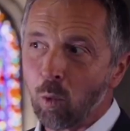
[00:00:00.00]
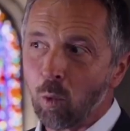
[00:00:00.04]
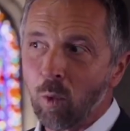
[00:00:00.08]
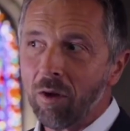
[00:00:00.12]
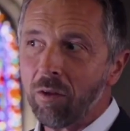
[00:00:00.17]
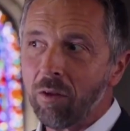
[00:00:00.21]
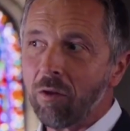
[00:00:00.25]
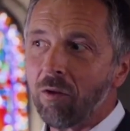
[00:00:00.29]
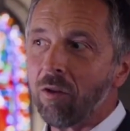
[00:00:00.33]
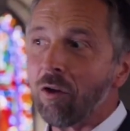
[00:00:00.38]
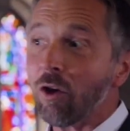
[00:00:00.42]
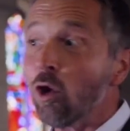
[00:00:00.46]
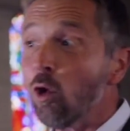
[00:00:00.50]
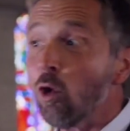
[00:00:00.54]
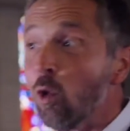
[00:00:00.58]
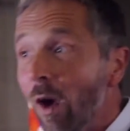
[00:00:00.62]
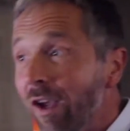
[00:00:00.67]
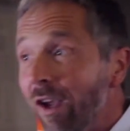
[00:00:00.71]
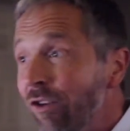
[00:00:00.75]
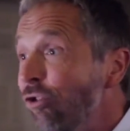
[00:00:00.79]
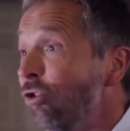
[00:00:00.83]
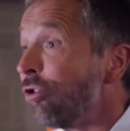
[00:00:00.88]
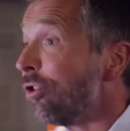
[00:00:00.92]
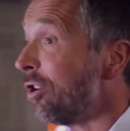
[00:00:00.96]
but whether the
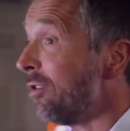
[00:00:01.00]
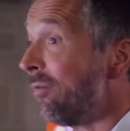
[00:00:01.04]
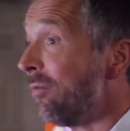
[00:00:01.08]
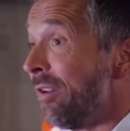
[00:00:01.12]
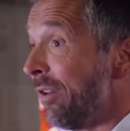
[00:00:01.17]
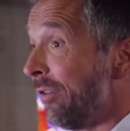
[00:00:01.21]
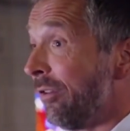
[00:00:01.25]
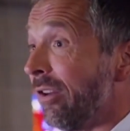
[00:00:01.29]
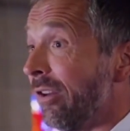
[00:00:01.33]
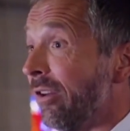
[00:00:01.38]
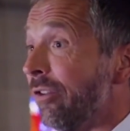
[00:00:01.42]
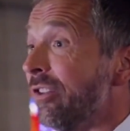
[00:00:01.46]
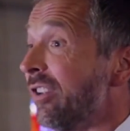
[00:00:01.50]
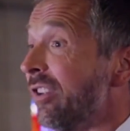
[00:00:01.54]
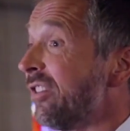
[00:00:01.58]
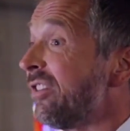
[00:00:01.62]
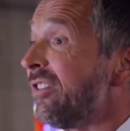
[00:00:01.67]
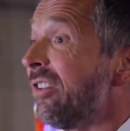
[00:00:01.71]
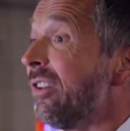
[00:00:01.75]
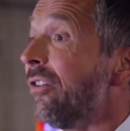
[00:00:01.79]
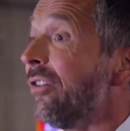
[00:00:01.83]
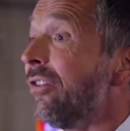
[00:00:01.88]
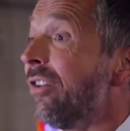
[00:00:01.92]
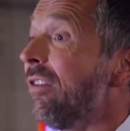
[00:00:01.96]
question of his
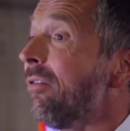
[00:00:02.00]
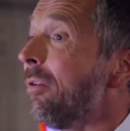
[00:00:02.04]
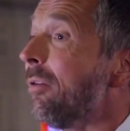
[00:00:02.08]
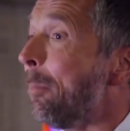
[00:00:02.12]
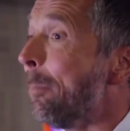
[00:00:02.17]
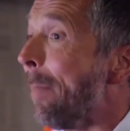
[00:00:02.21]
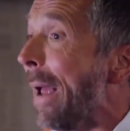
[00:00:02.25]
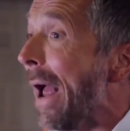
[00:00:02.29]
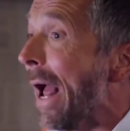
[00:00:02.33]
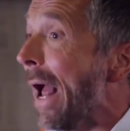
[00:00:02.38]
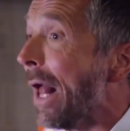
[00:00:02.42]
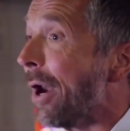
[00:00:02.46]
existence even